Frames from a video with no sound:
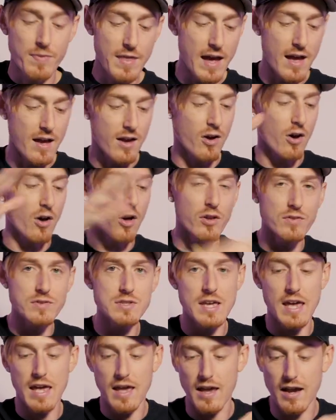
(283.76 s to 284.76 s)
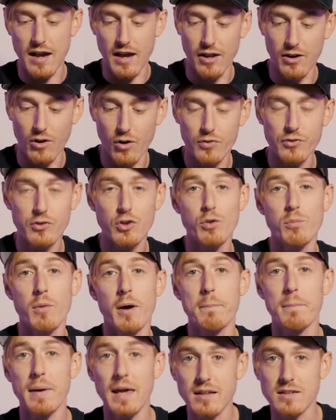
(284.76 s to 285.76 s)
that onto here and onto my
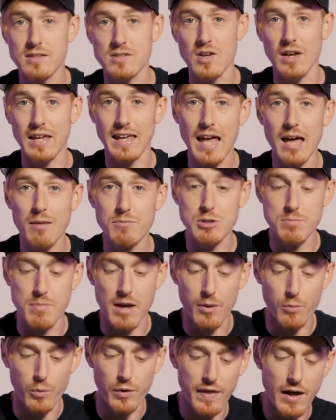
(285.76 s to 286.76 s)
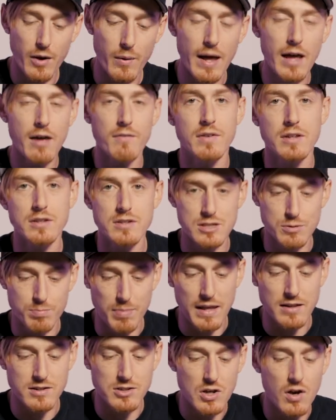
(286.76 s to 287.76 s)
Peak Design capture mount without having to
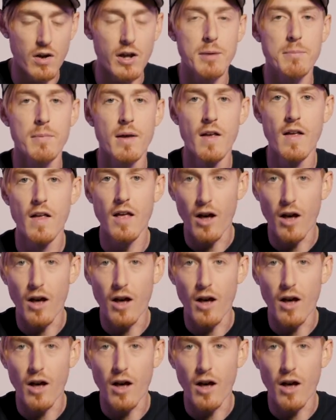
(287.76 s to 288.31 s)
spend time